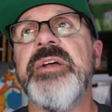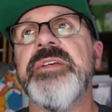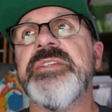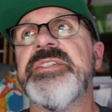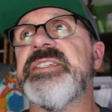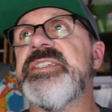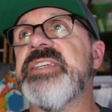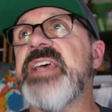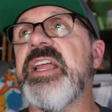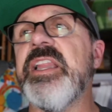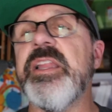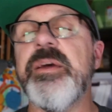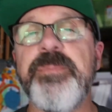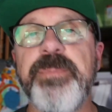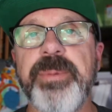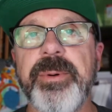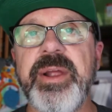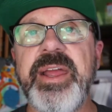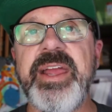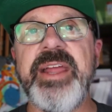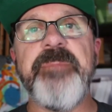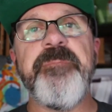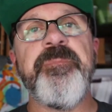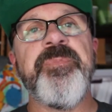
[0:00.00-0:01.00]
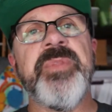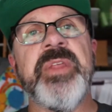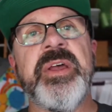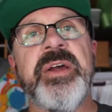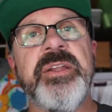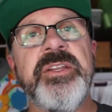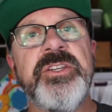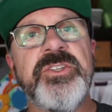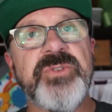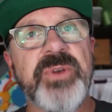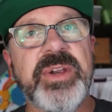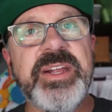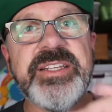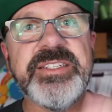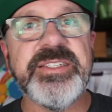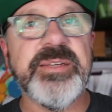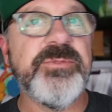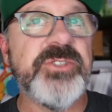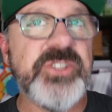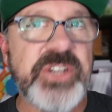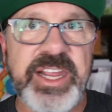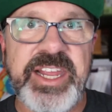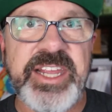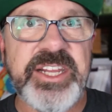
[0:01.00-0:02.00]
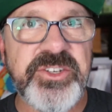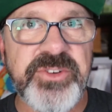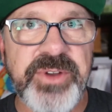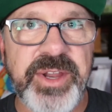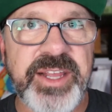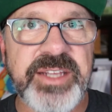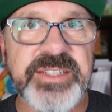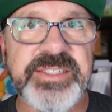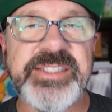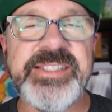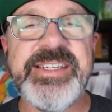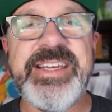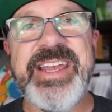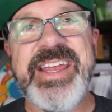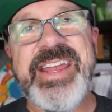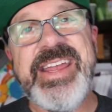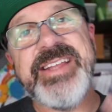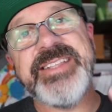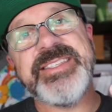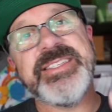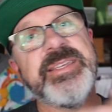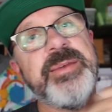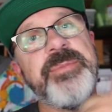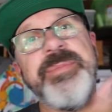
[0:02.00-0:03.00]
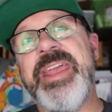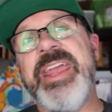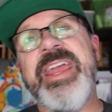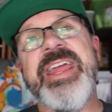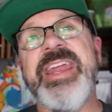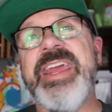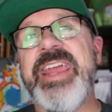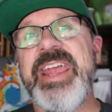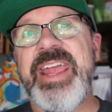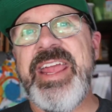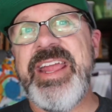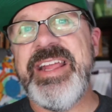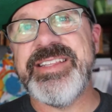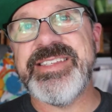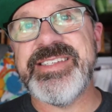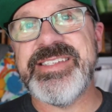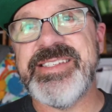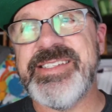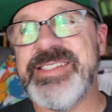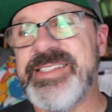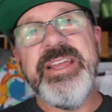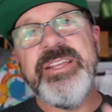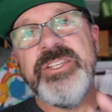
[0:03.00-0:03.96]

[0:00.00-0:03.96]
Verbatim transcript: Celebrate, drink some drinky drinks, eat some eaty eats.